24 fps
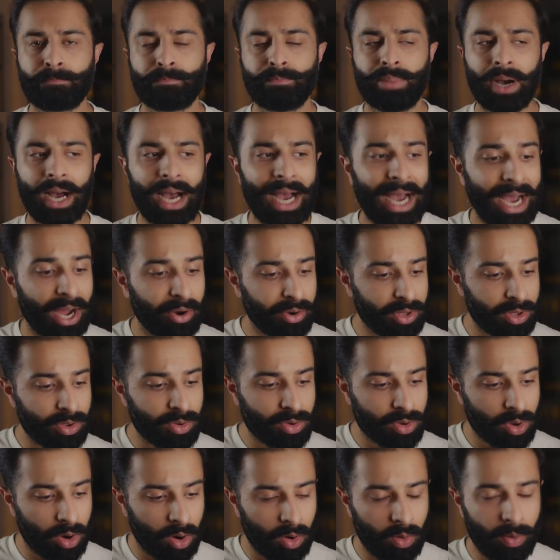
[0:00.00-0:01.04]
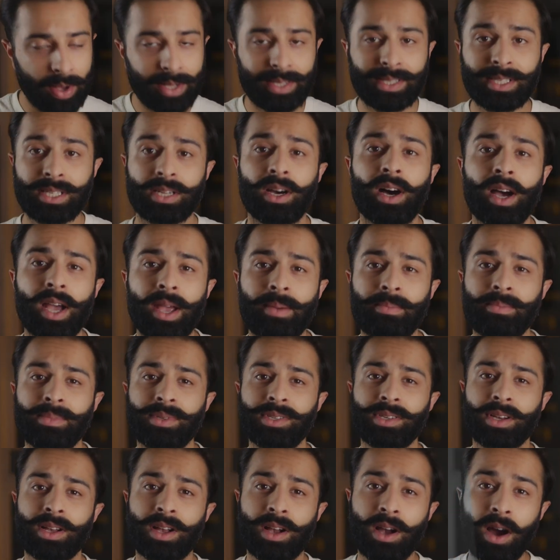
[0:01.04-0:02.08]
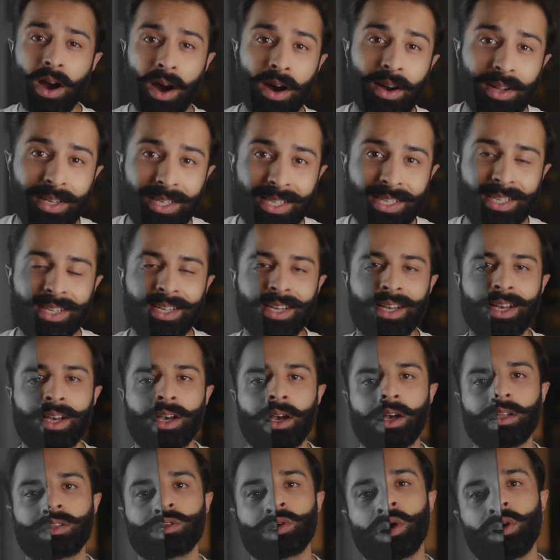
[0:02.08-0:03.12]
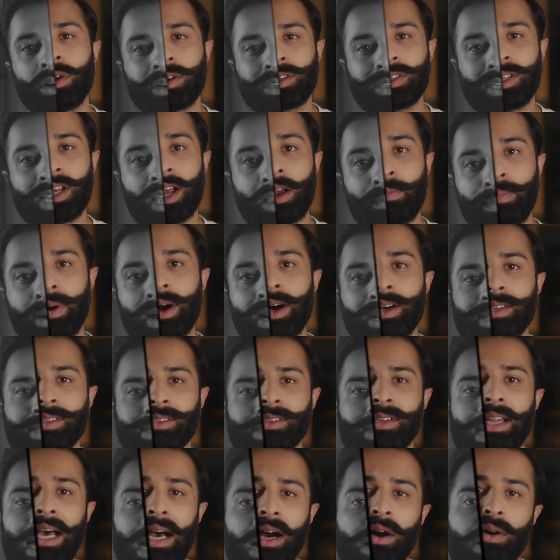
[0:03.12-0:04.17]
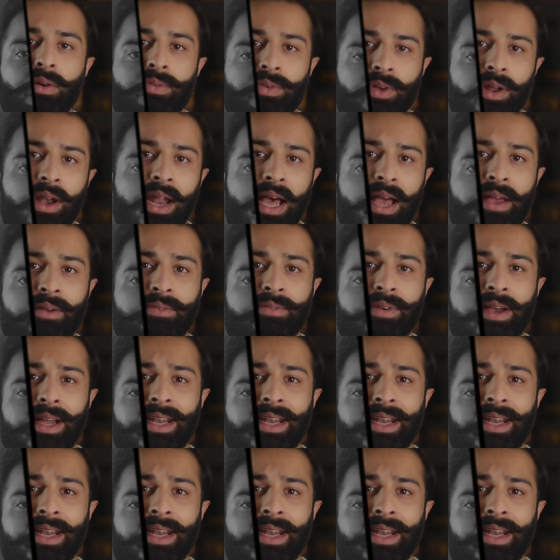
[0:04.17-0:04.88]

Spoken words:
But how do you know it's time to cut a toxic person out of your life?